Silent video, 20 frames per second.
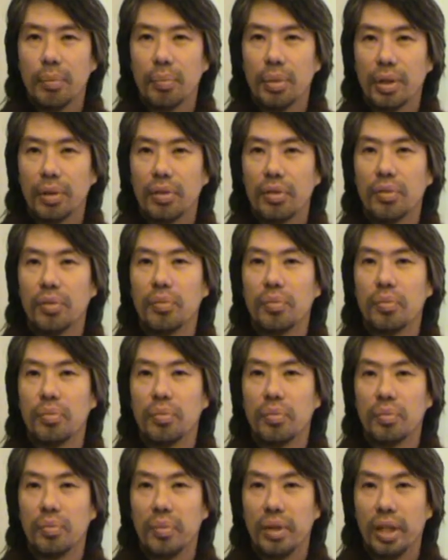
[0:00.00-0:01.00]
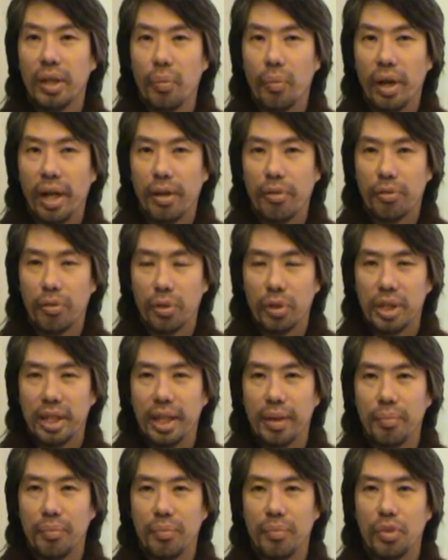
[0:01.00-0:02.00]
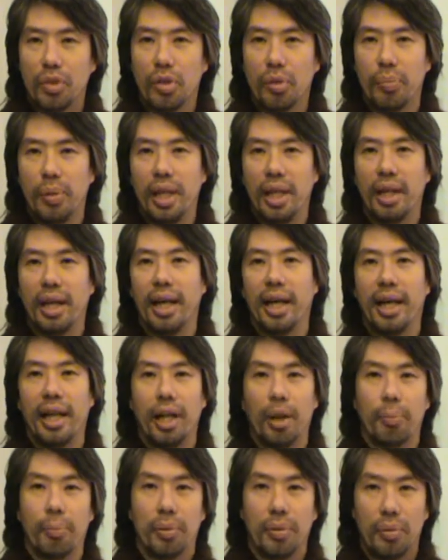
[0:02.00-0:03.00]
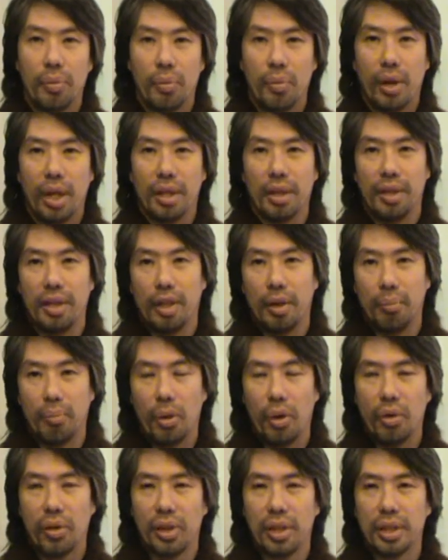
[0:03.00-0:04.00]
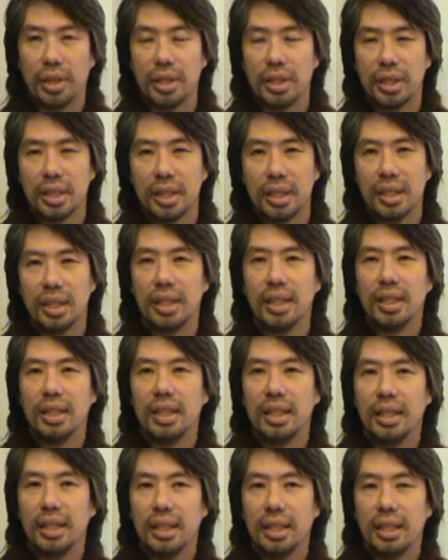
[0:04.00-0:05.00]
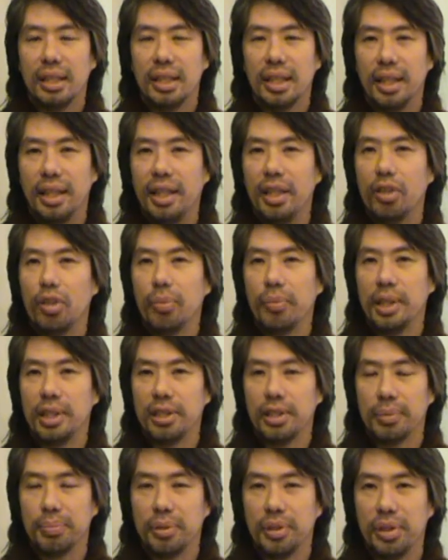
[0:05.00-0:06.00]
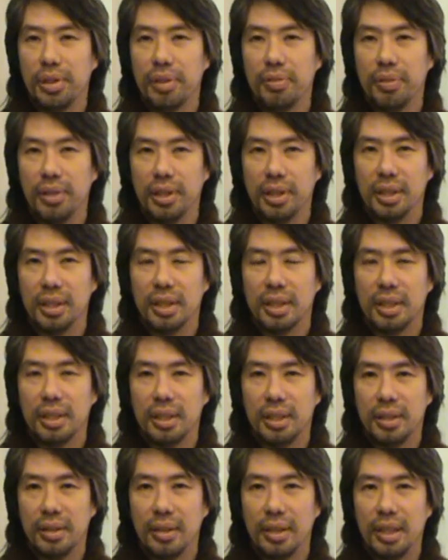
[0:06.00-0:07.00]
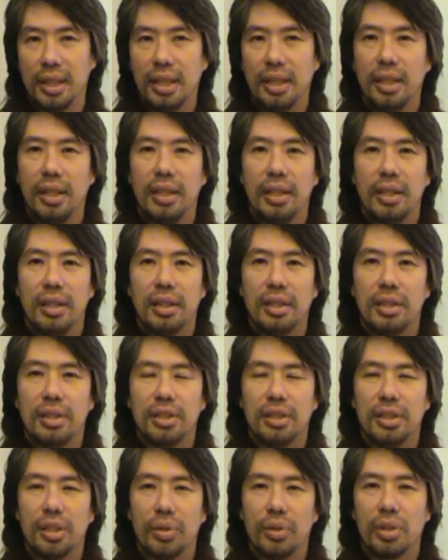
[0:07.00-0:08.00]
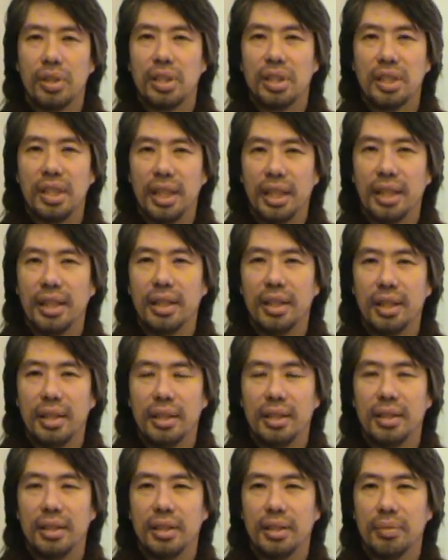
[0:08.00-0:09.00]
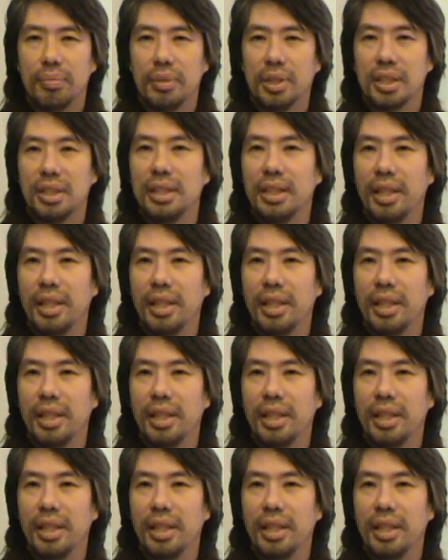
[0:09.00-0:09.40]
but in a way for them to be a help rather than a blockage, they need to be subservient. So the sin must